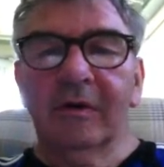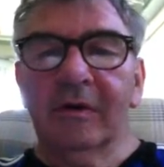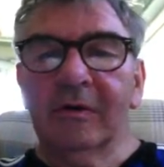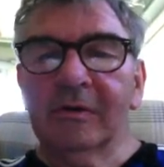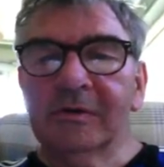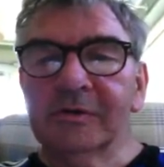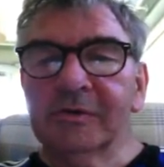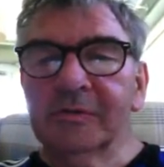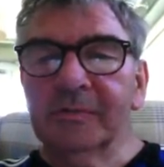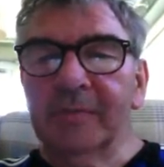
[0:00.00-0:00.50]

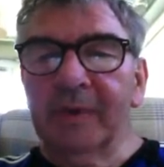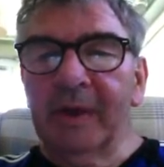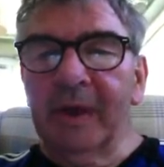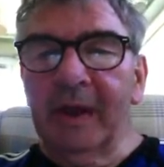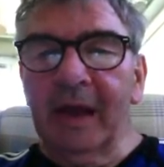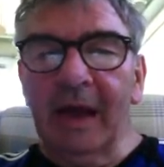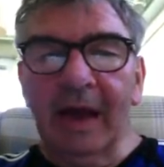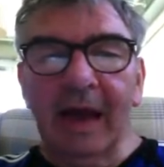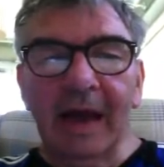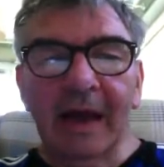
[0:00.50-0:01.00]
should be
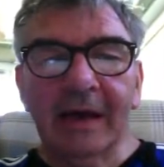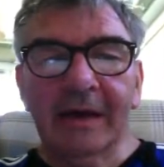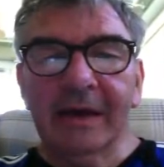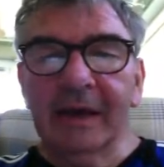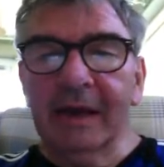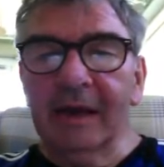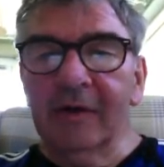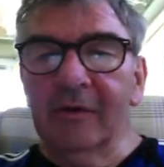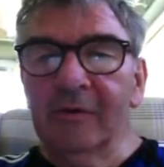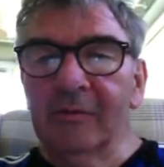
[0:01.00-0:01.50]

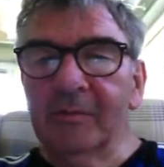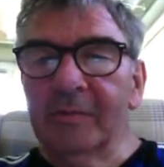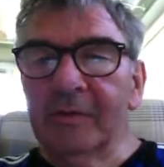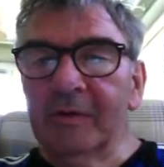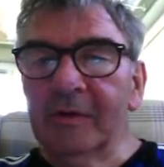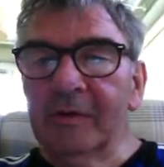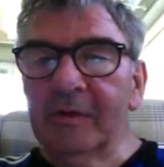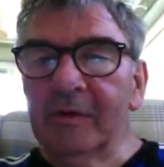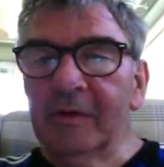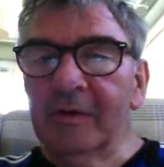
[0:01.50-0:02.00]
adding up
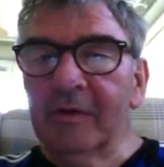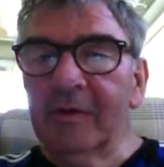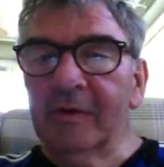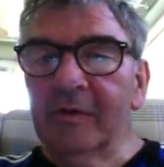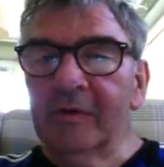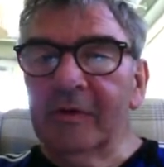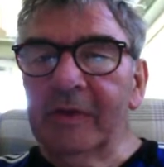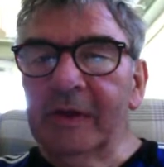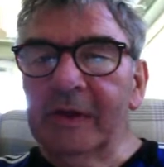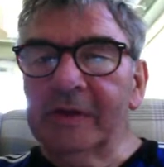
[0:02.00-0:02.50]

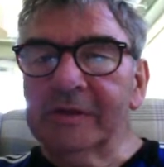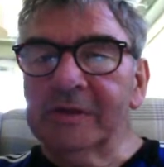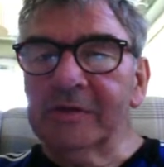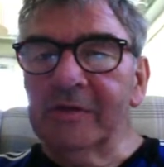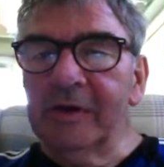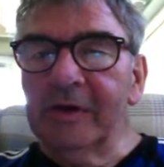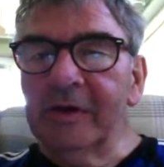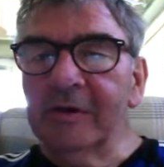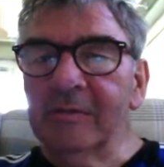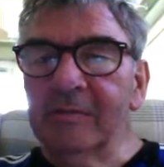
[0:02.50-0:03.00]
these
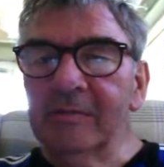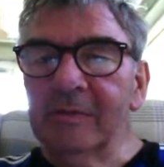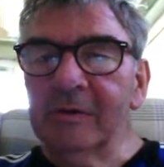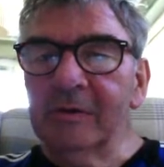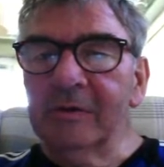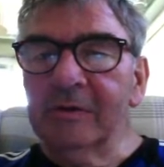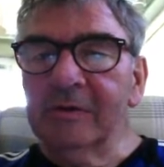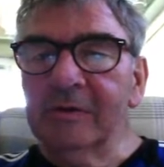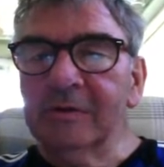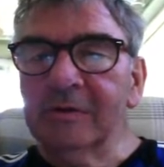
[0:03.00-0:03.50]
three
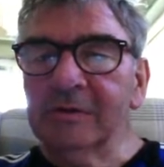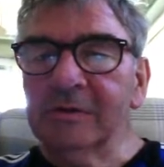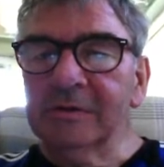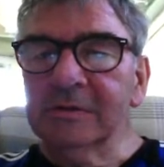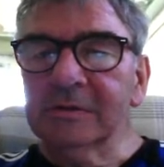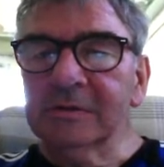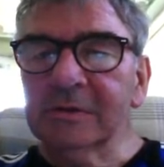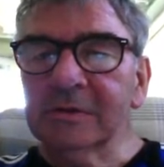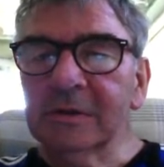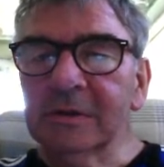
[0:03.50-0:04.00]
numbers.